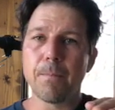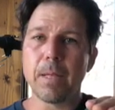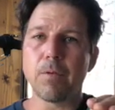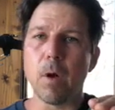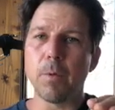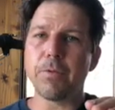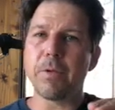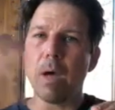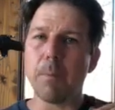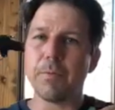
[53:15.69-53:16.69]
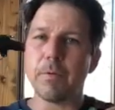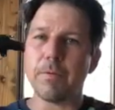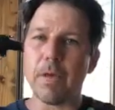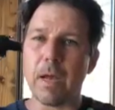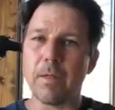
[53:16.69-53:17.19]
It's almost the opposite
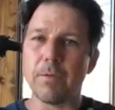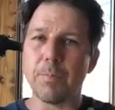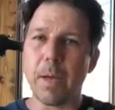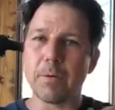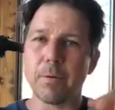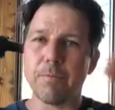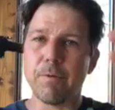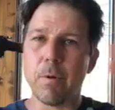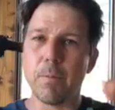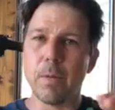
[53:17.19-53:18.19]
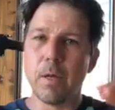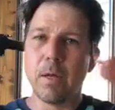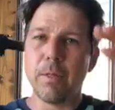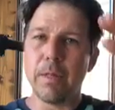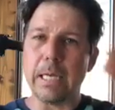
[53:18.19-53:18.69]
side of the spectrum from
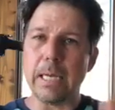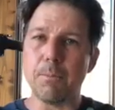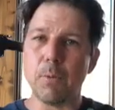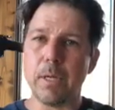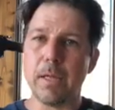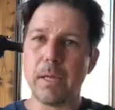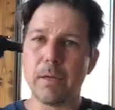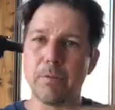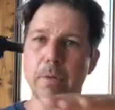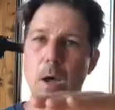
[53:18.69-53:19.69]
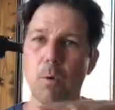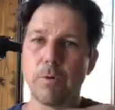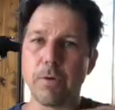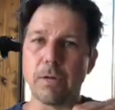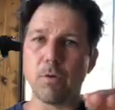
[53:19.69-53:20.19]
the deep breathing, because now
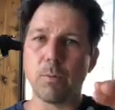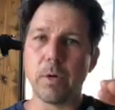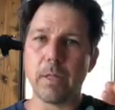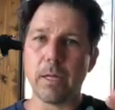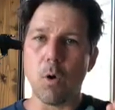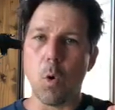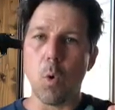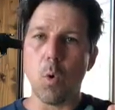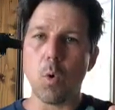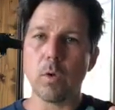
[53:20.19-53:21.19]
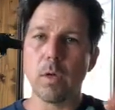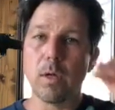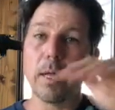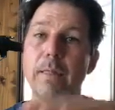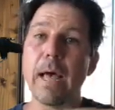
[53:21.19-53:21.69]
we're gentle breathing, hold.
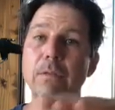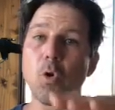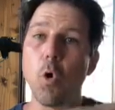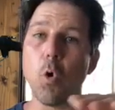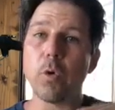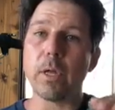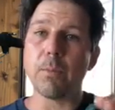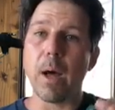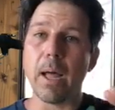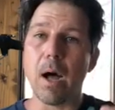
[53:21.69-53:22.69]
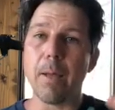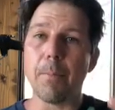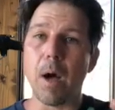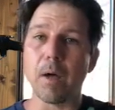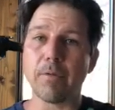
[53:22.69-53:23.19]
That's holding my
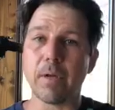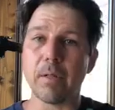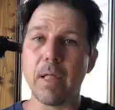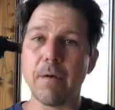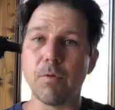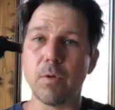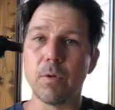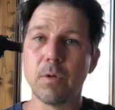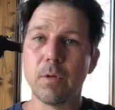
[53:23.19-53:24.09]
hypoxic level.